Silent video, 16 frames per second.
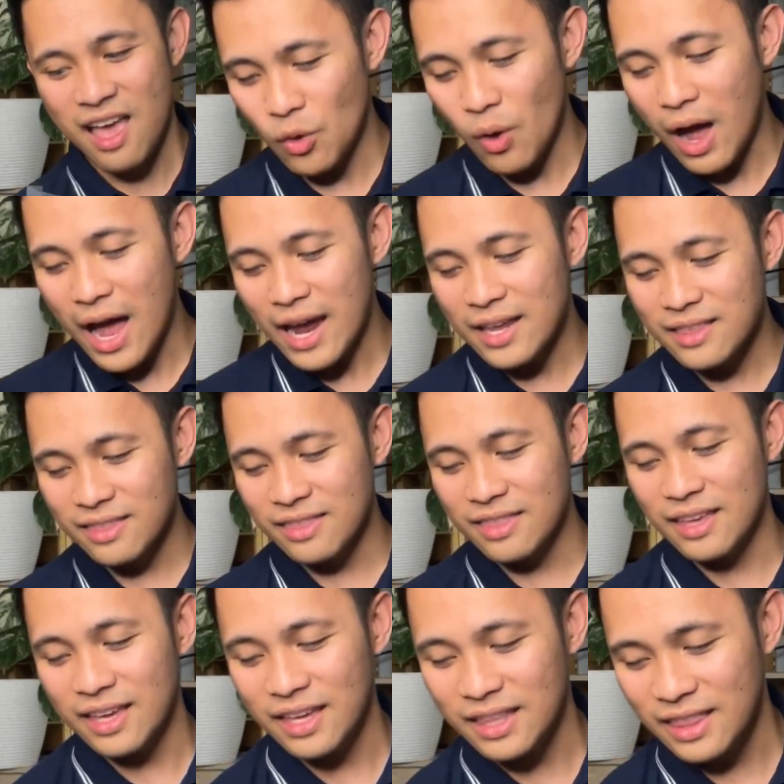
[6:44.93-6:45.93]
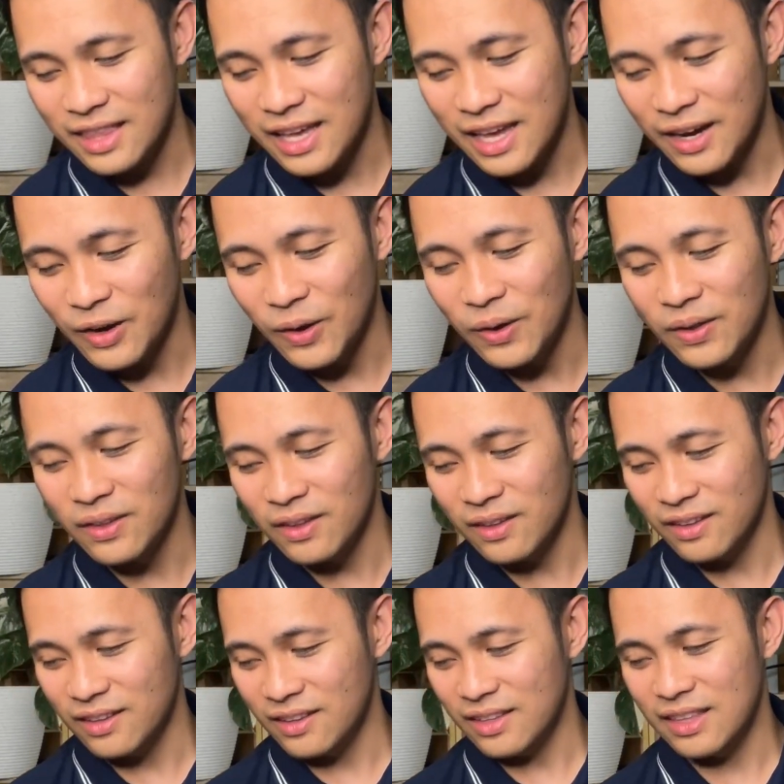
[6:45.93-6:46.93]
So I think that
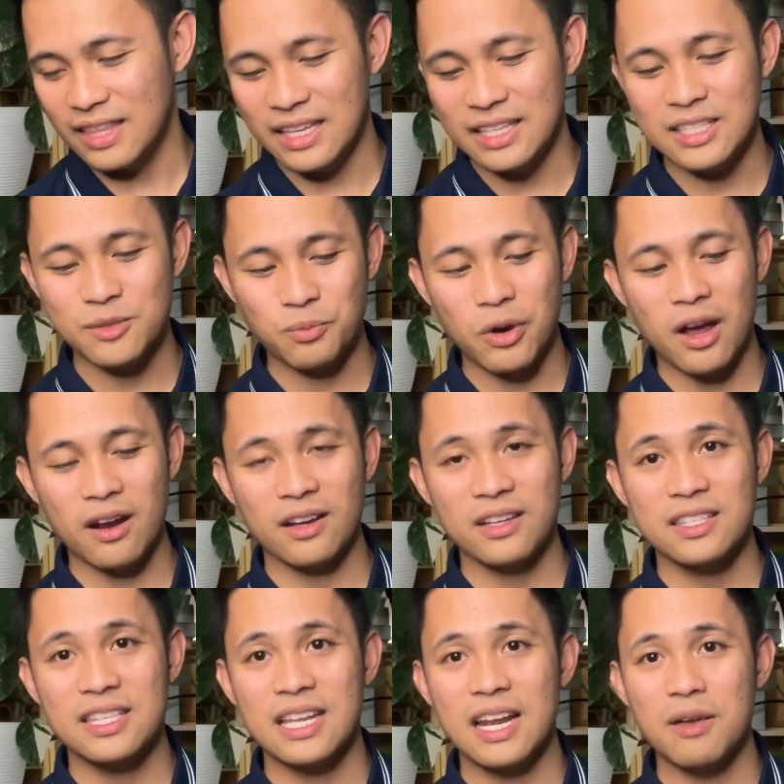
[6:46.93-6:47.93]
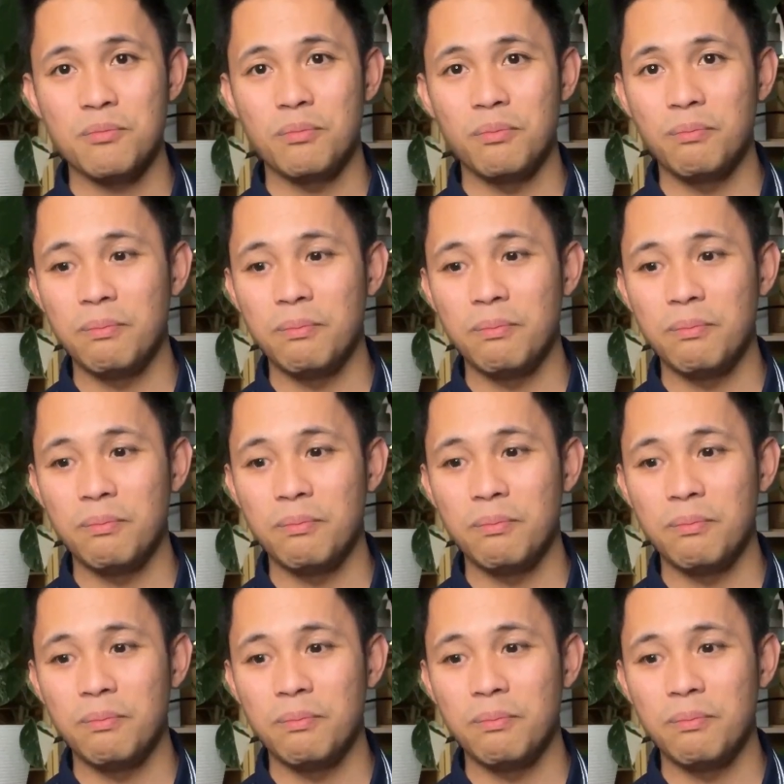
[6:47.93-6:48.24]
all these products that I